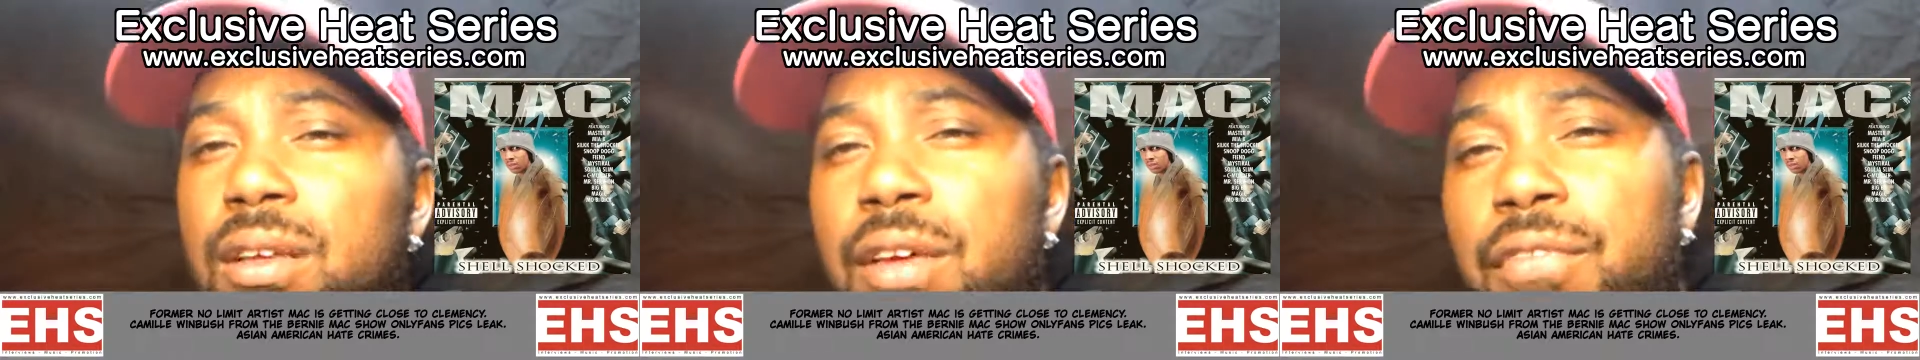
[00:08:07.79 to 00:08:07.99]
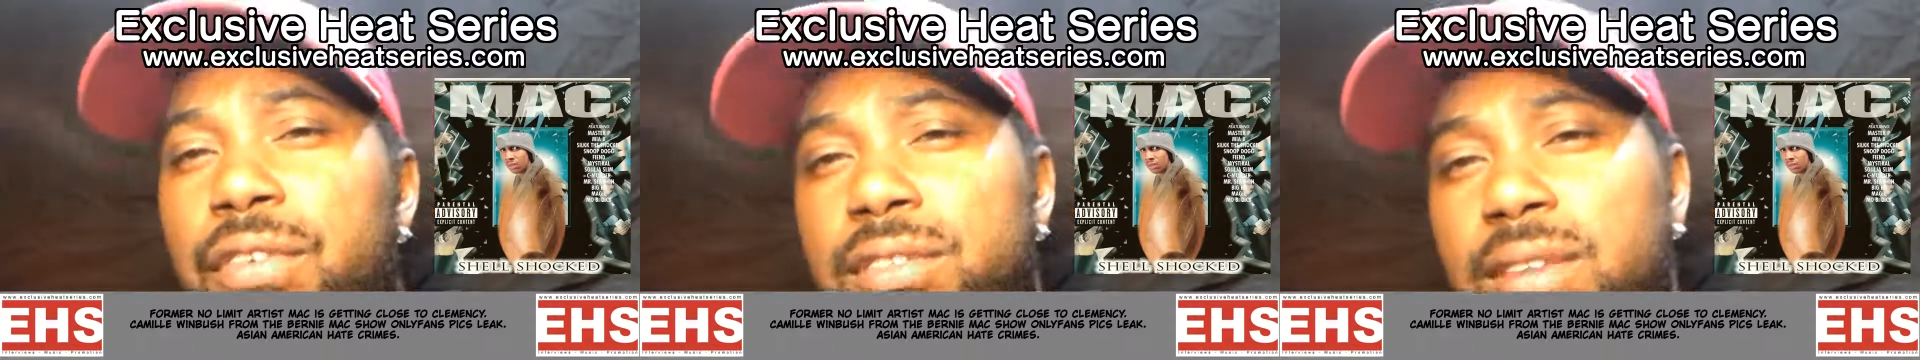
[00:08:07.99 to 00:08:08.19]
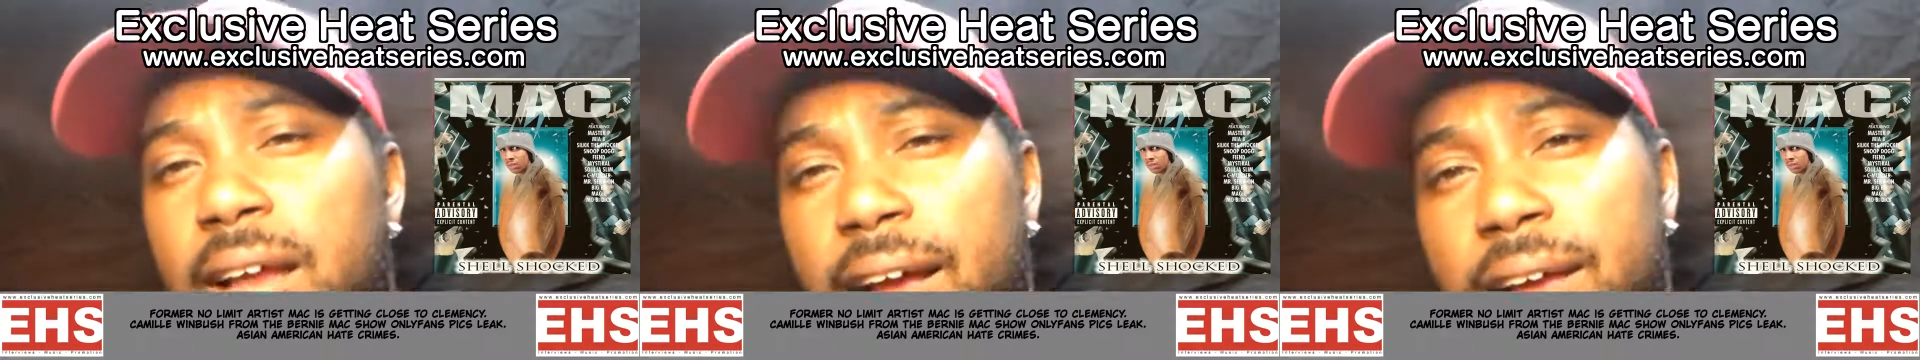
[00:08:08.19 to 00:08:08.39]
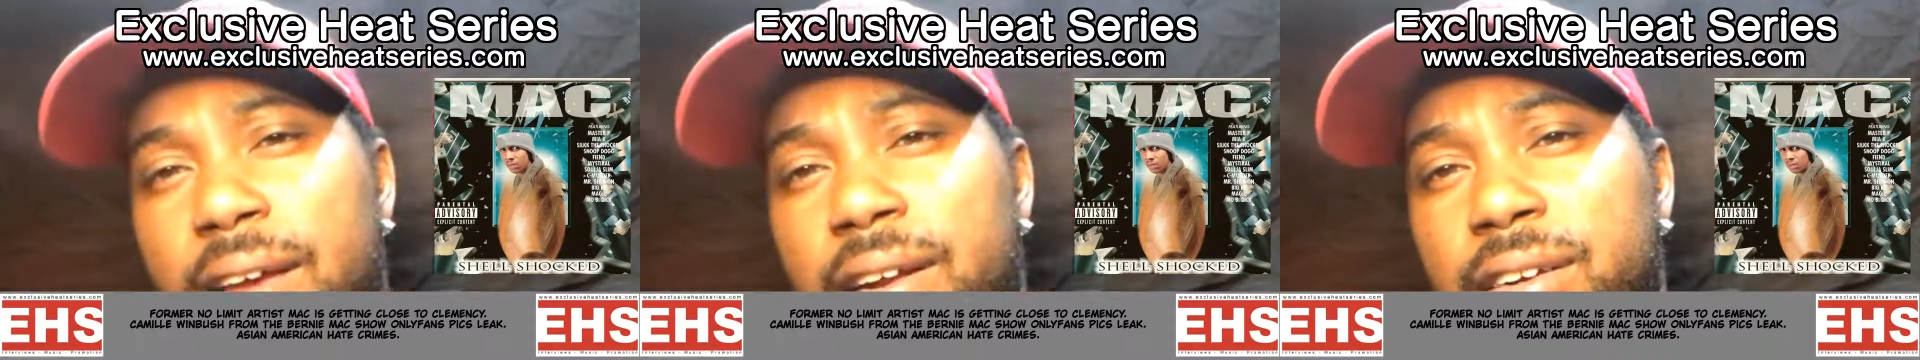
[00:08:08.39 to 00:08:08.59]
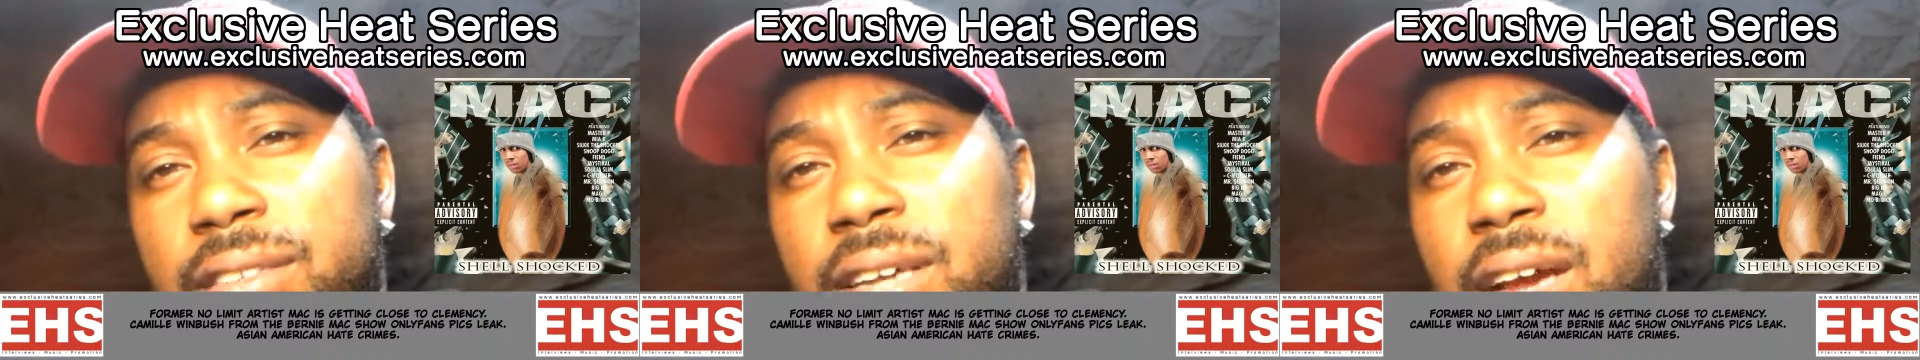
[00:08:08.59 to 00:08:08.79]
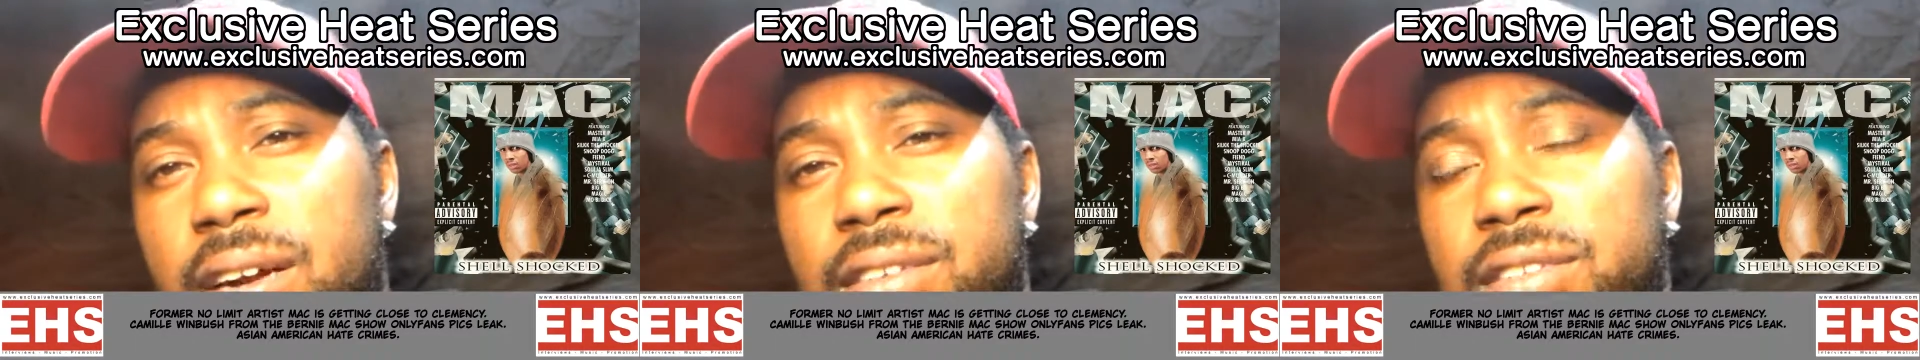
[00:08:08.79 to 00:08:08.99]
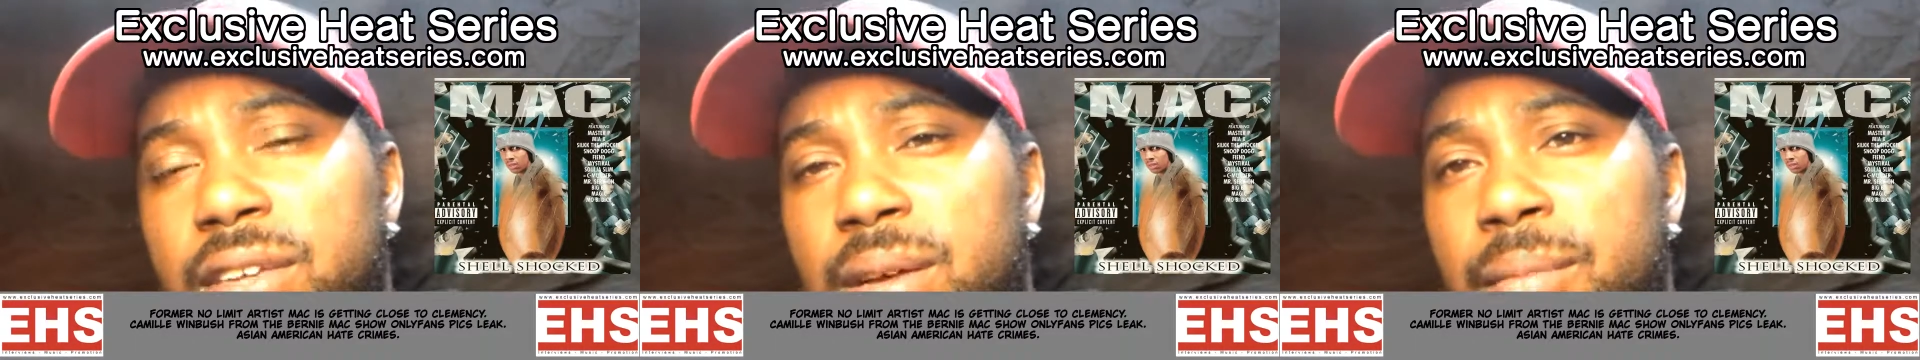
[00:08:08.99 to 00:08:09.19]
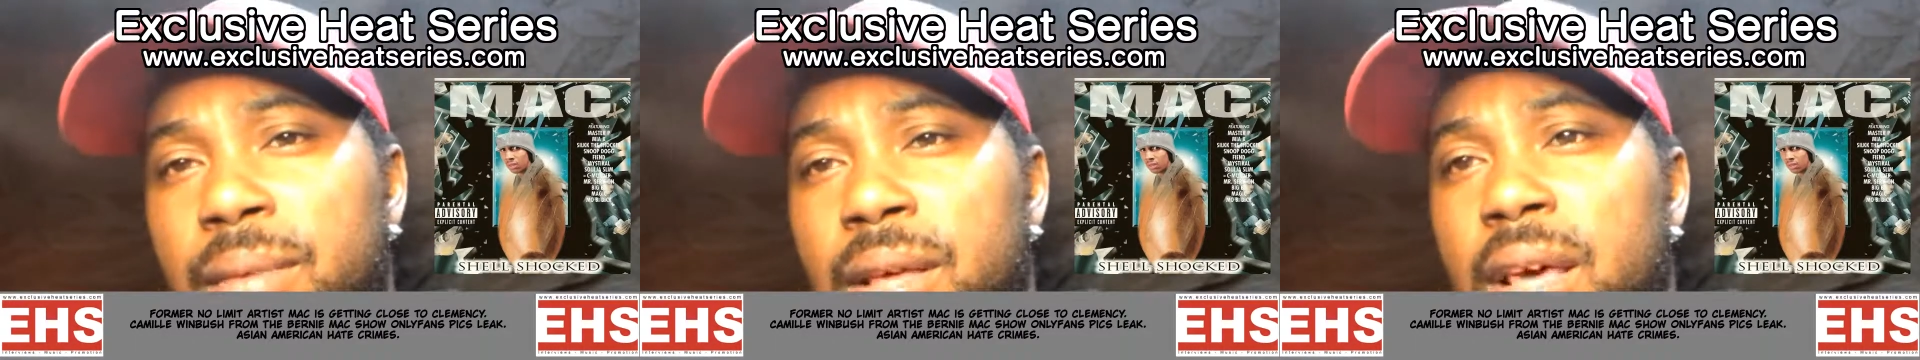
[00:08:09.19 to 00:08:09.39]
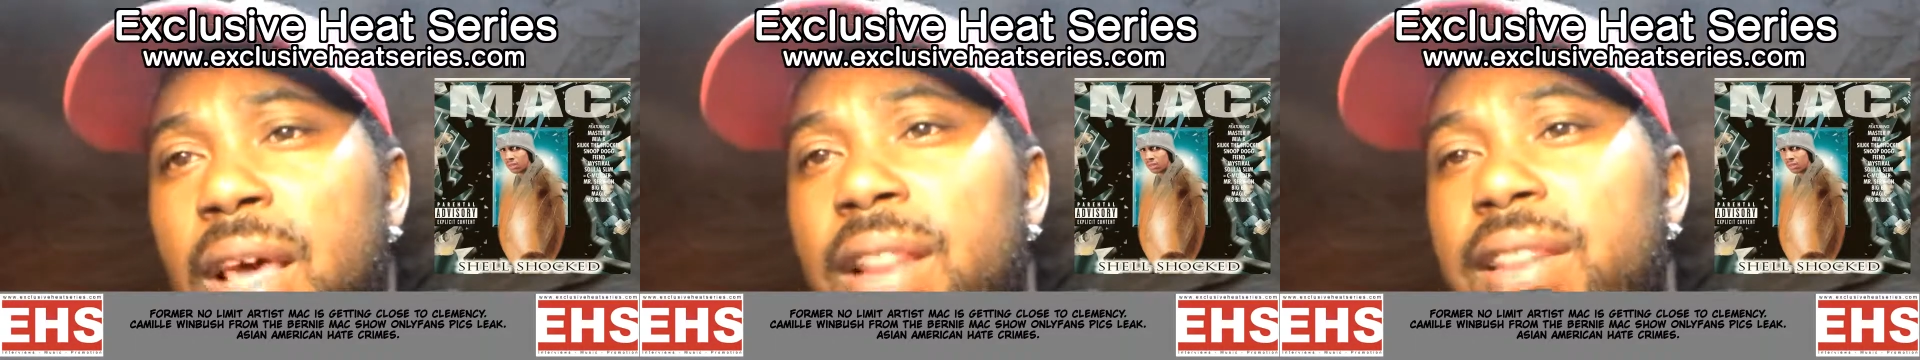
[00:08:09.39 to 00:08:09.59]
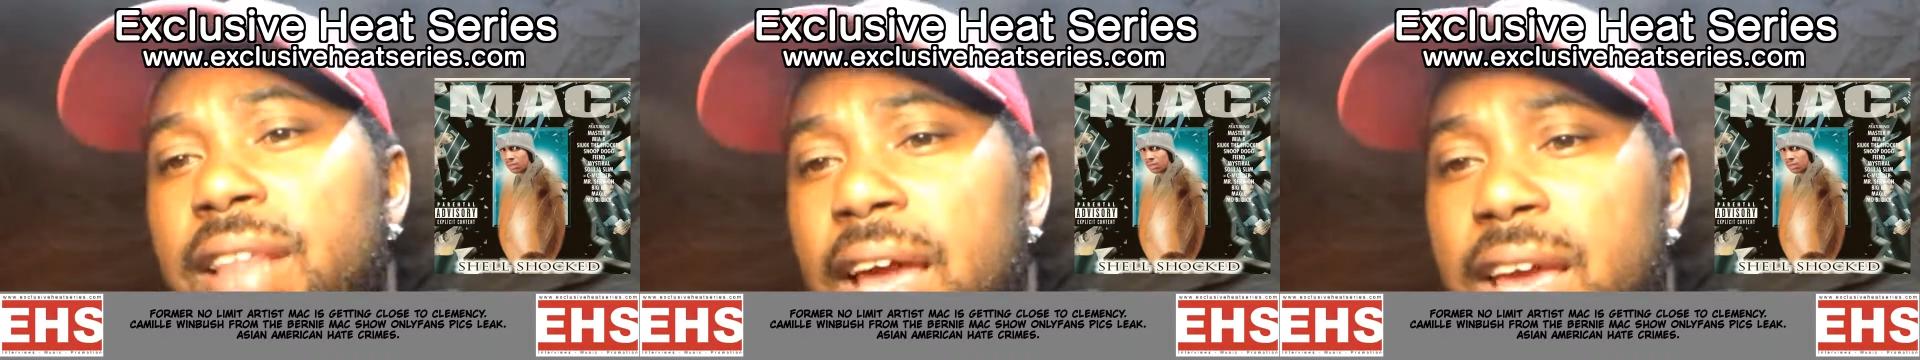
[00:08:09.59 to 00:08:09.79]
if it's like an entertainer or something,
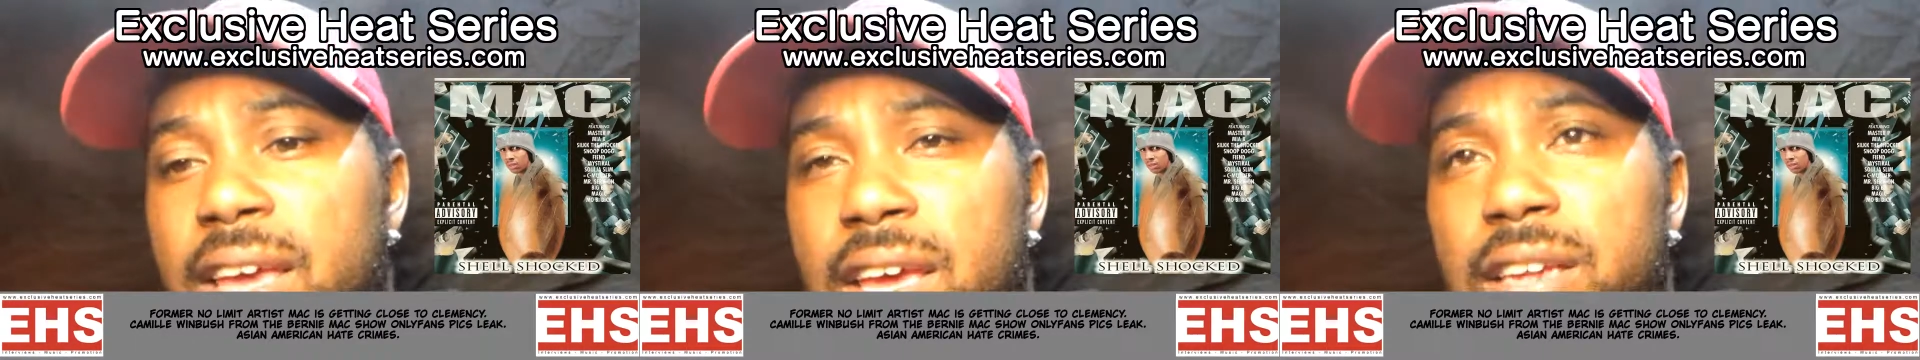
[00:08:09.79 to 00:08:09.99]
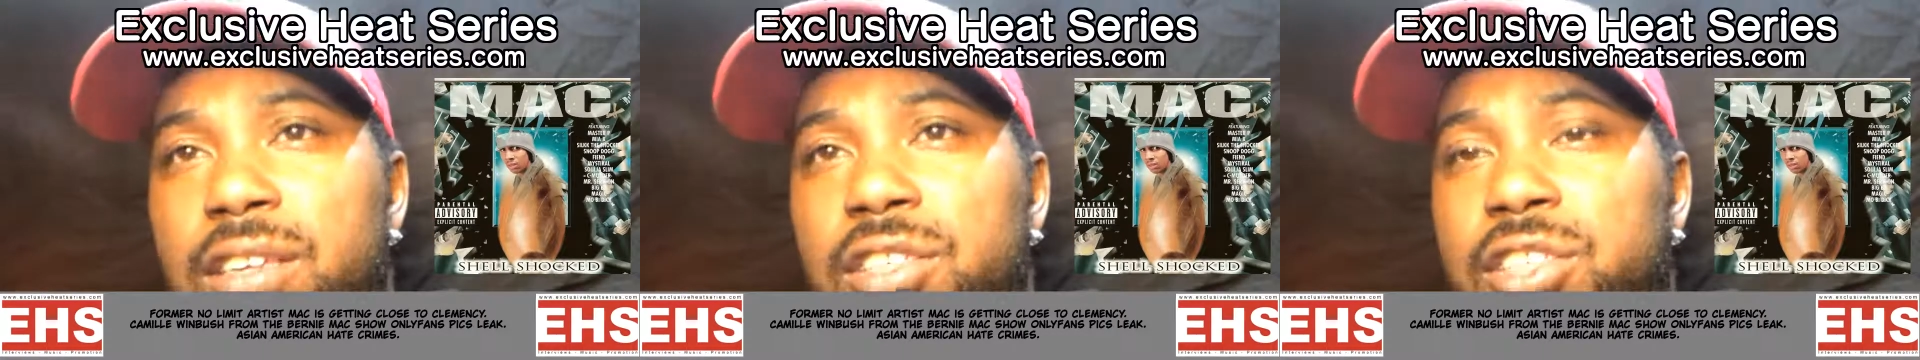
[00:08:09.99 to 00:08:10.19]
they get the